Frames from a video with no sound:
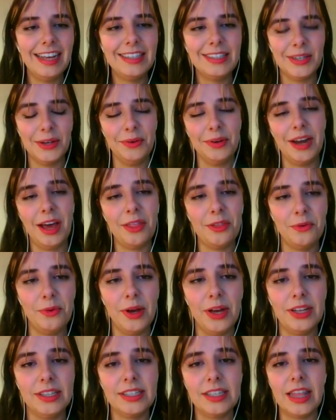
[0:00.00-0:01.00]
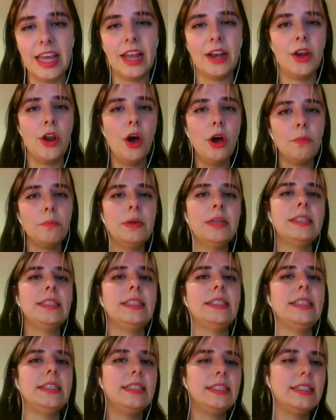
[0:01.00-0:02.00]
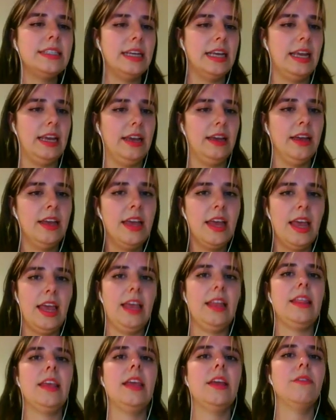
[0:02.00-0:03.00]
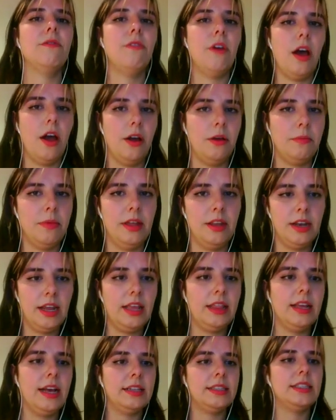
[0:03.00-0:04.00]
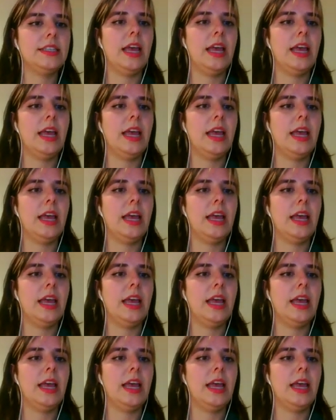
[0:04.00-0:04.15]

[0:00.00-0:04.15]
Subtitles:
So in other words, they're not persisting in the environment in that same